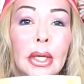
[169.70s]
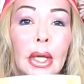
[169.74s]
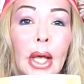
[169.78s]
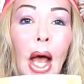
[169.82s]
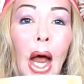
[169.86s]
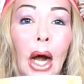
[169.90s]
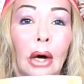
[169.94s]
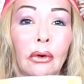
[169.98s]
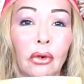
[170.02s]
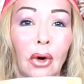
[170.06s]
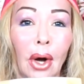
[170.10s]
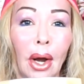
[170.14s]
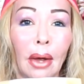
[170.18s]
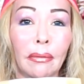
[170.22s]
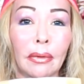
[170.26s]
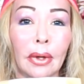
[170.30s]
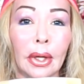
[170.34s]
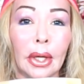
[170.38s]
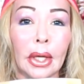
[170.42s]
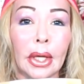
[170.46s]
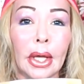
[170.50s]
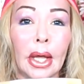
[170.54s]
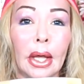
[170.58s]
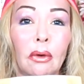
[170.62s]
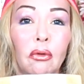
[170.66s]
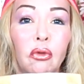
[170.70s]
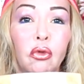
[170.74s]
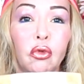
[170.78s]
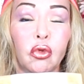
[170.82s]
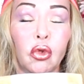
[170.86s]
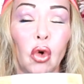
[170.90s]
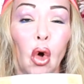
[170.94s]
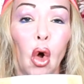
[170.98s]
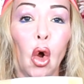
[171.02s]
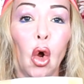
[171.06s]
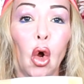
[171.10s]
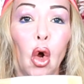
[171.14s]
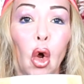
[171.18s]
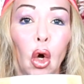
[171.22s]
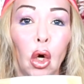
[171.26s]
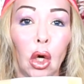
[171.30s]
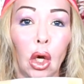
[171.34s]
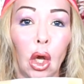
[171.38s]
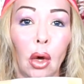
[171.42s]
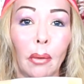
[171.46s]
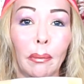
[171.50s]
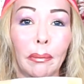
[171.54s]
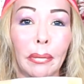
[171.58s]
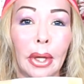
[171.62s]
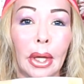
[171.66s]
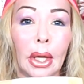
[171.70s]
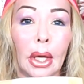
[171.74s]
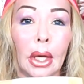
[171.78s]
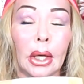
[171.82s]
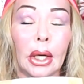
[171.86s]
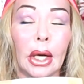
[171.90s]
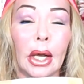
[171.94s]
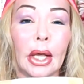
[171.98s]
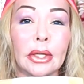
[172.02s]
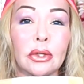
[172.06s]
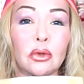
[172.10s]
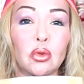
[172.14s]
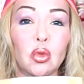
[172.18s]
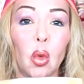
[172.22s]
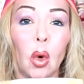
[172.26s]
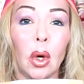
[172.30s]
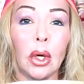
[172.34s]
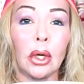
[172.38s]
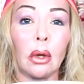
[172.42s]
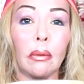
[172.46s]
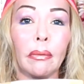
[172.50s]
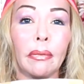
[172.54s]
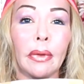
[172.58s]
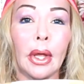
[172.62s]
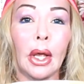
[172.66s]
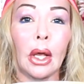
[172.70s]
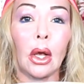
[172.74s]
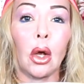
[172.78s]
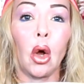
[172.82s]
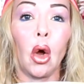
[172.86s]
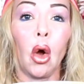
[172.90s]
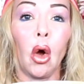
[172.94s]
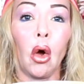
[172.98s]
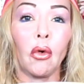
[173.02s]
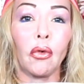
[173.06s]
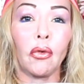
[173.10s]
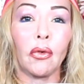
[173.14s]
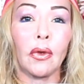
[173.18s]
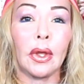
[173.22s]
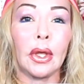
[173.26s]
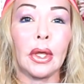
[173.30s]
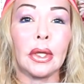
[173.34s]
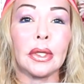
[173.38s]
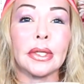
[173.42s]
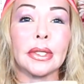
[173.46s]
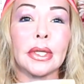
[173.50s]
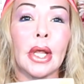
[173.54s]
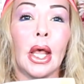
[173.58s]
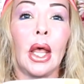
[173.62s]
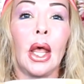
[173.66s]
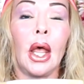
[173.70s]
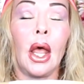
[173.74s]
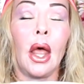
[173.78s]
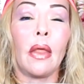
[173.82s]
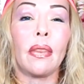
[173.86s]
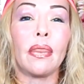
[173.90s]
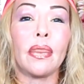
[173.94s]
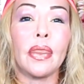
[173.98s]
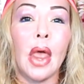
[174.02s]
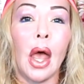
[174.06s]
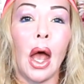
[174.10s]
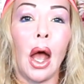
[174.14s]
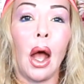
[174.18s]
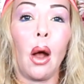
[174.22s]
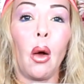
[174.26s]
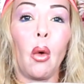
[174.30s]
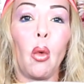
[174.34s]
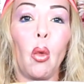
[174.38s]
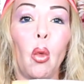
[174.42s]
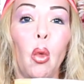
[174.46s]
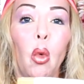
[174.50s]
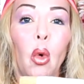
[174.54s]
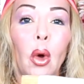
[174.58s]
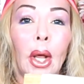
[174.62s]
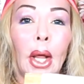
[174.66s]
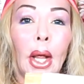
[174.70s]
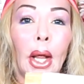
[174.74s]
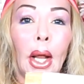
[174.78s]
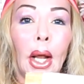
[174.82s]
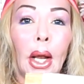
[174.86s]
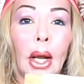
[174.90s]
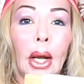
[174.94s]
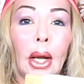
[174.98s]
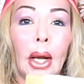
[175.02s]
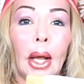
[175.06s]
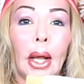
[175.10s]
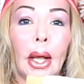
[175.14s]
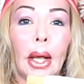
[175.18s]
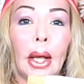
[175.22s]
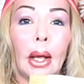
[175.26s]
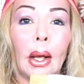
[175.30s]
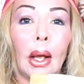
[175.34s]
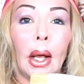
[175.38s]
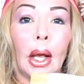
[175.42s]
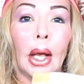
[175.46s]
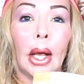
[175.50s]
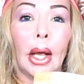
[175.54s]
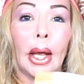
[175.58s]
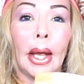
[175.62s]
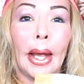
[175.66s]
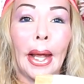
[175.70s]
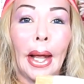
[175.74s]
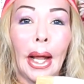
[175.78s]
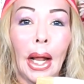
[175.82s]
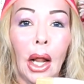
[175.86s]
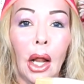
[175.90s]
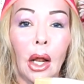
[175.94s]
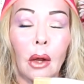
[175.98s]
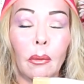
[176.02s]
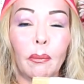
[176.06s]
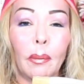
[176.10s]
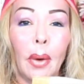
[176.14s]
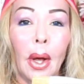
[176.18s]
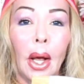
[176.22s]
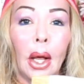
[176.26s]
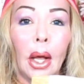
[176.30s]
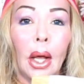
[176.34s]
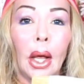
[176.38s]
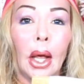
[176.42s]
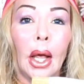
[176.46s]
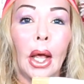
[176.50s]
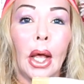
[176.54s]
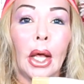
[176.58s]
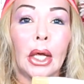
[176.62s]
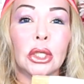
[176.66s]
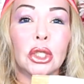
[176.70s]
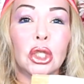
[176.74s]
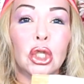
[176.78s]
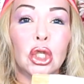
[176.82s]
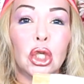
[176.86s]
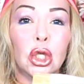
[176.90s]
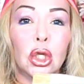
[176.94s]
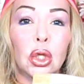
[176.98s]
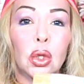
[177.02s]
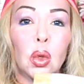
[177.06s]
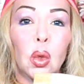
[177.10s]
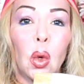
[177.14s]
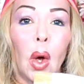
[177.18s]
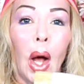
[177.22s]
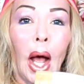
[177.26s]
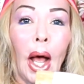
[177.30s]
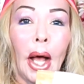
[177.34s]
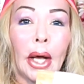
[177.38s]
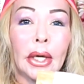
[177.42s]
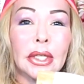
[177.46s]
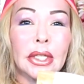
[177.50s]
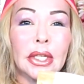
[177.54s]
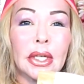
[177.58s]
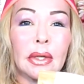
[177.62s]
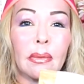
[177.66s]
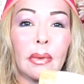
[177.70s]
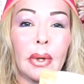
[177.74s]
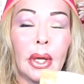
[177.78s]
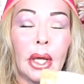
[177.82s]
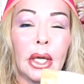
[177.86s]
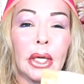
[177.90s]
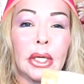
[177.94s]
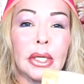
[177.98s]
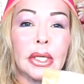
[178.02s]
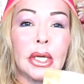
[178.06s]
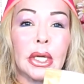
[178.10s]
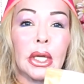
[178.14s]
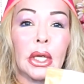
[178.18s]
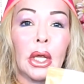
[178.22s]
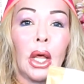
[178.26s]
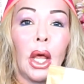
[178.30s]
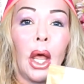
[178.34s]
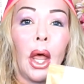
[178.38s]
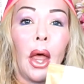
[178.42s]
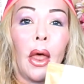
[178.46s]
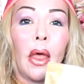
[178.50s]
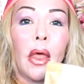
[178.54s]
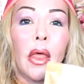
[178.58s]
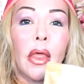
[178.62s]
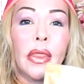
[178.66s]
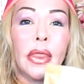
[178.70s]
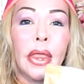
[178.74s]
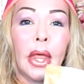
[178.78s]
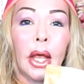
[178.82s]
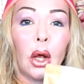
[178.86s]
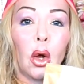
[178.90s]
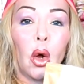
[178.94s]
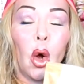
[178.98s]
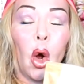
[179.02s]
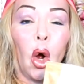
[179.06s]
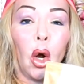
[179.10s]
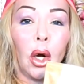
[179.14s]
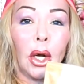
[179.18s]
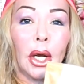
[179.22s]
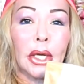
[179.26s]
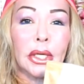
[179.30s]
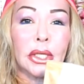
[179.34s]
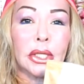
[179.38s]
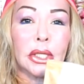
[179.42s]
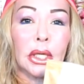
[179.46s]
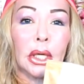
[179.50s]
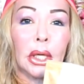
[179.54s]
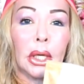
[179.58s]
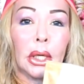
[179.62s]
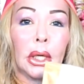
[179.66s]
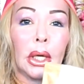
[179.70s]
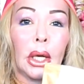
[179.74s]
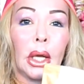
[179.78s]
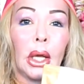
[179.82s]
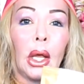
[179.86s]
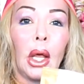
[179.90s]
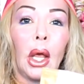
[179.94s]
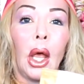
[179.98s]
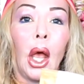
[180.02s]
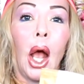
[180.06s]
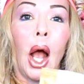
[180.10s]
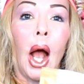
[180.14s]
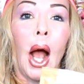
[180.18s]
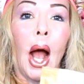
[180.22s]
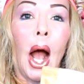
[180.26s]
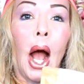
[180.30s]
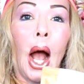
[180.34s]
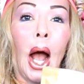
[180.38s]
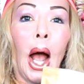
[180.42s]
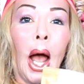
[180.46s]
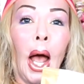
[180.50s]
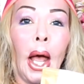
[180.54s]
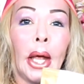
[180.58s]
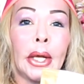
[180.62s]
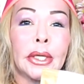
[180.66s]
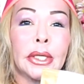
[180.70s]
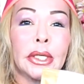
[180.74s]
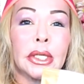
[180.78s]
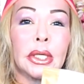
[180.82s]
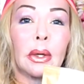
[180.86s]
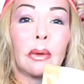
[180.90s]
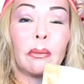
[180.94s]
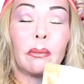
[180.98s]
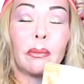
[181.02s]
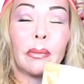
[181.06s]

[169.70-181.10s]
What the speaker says: Arabic from Colombian, it's one of the coffees that will help to activate the collagen and